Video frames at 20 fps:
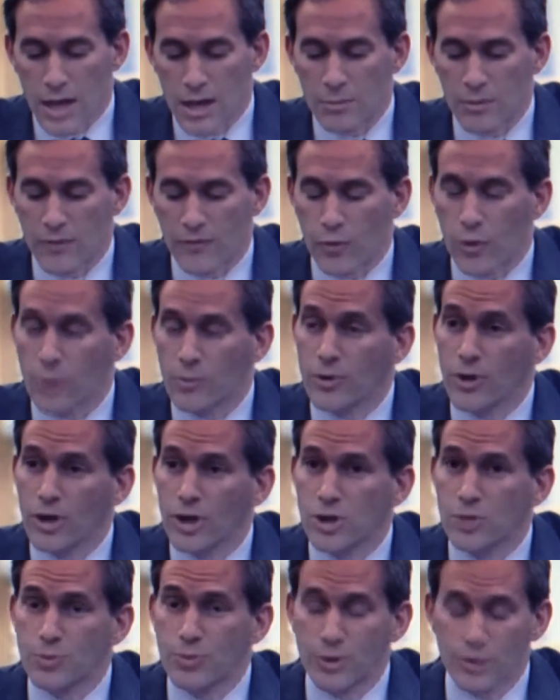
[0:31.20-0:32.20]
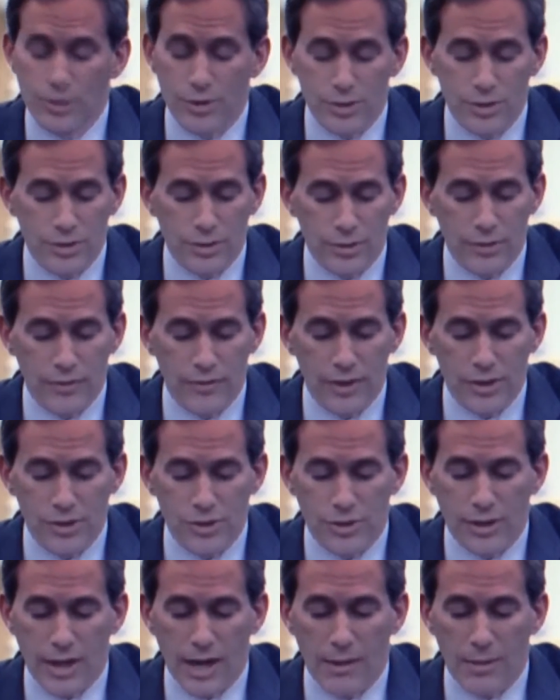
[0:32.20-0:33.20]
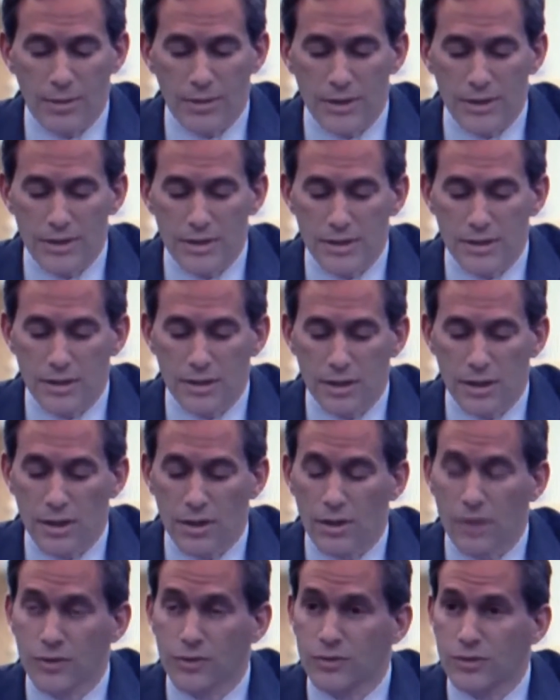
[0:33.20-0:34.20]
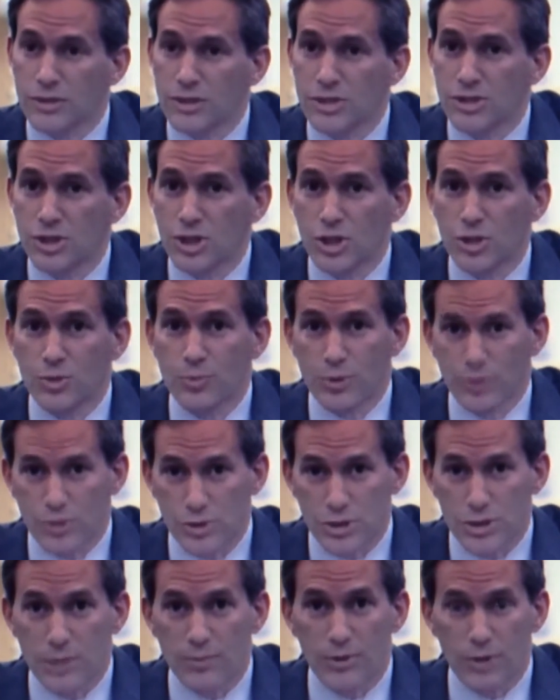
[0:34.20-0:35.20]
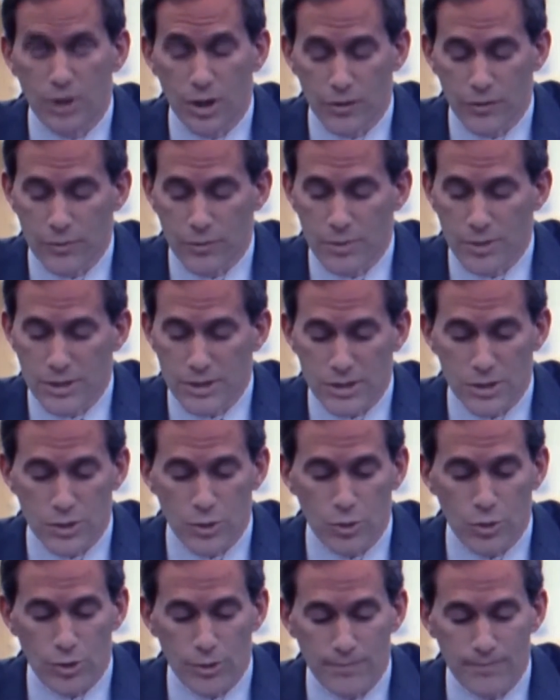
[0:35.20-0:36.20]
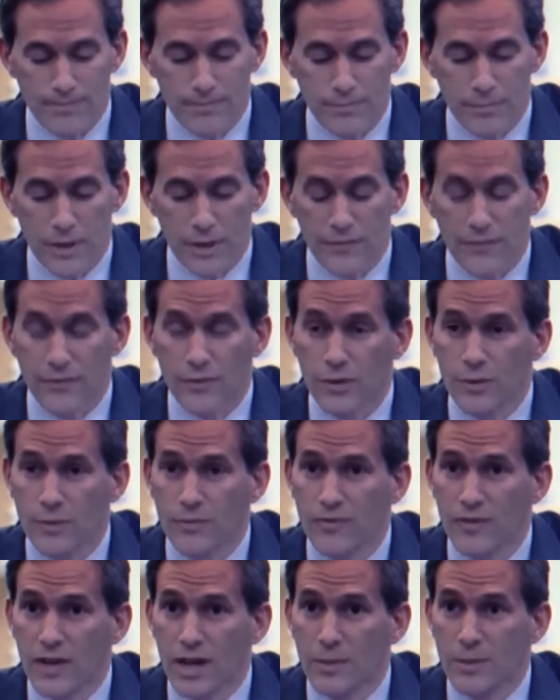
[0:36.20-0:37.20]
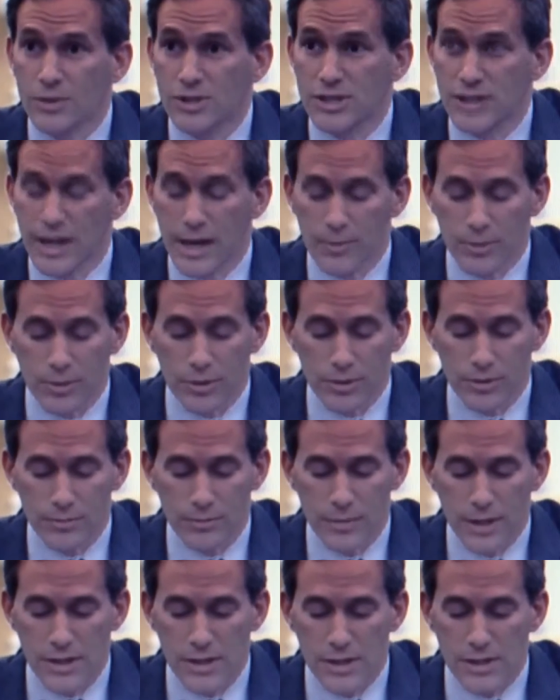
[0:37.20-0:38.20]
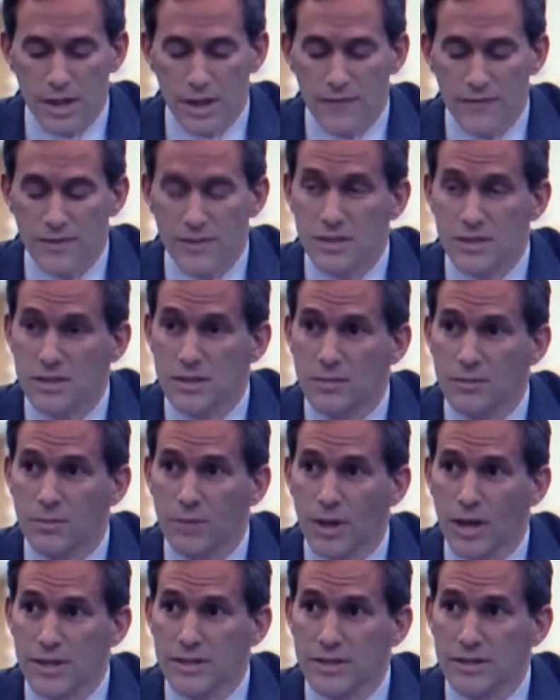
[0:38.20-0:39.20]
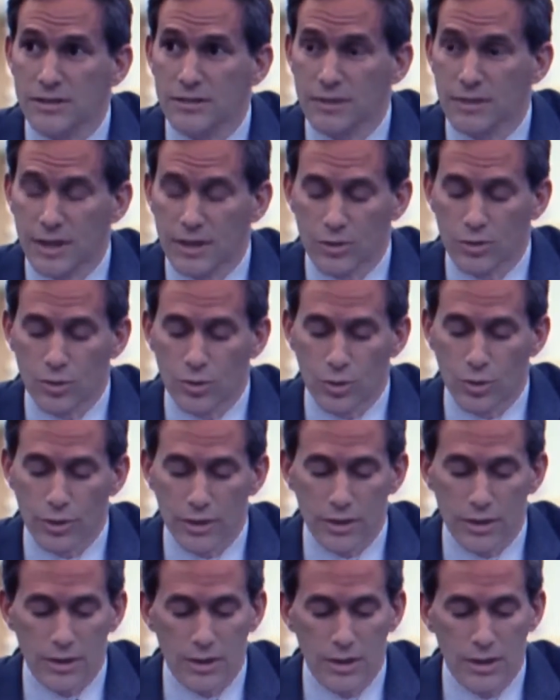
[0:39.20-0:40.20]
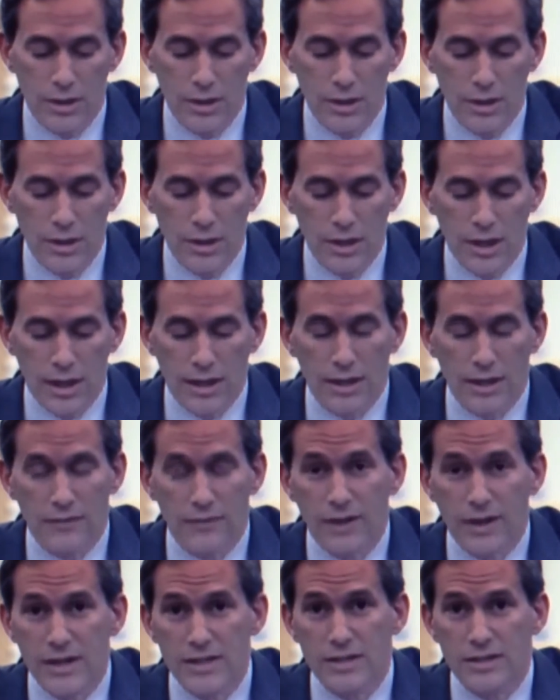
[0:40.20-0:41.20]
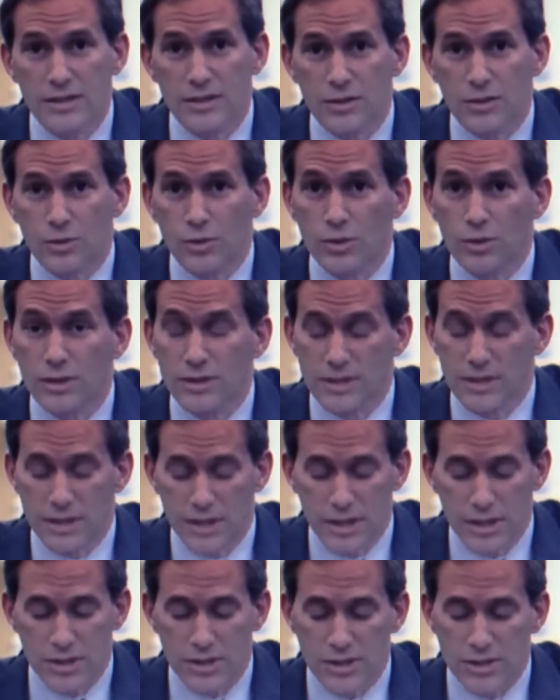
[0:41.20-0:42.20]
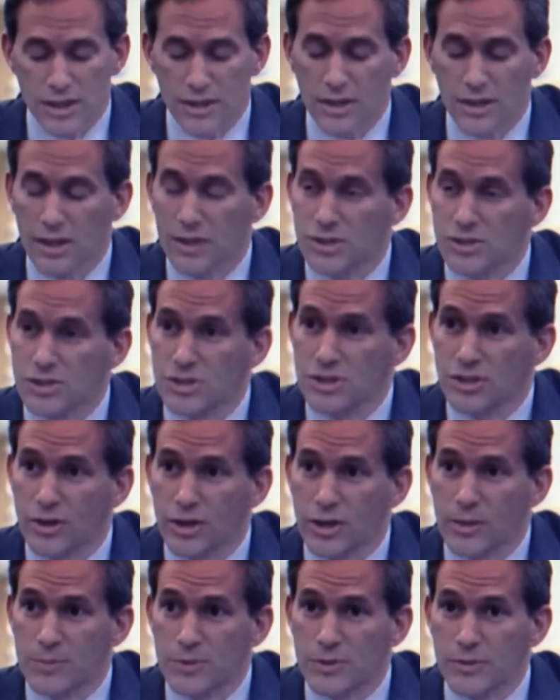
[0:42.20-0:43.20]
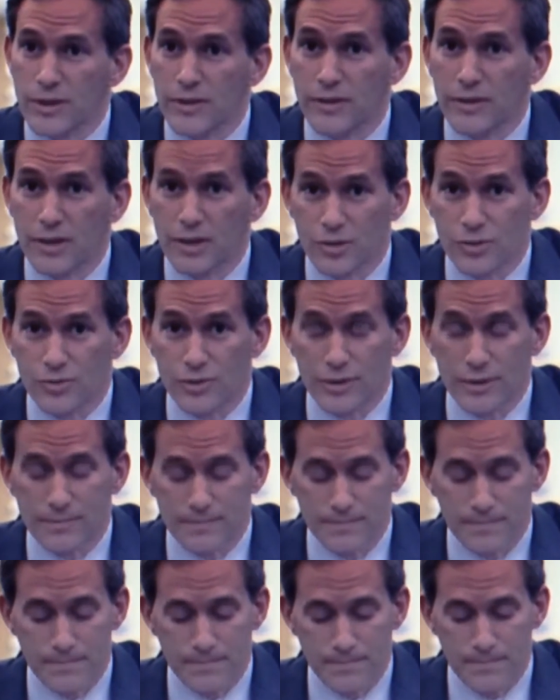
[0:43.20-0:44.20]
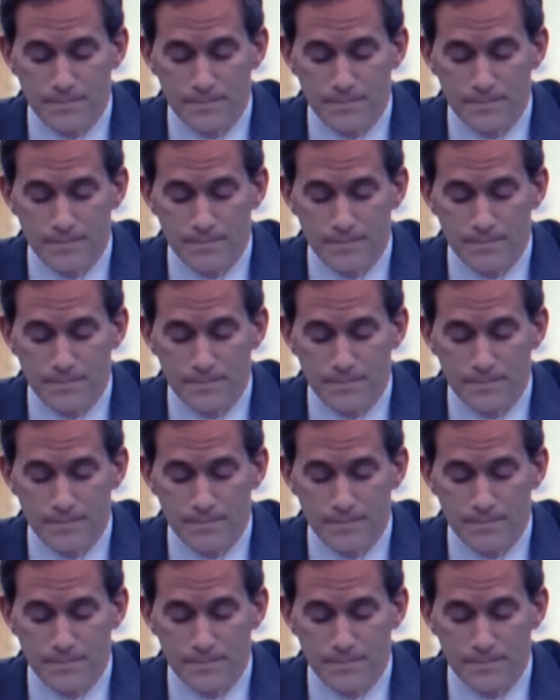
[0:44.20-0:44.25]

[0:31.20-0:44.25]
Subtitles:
I am a former entrepreneur turned venture capitalist and also teach entrepreneurship at Harvard Business School. My firm, Flybridge Capital, has offices in Boston and New York and invests in early-stage technology startups around the country.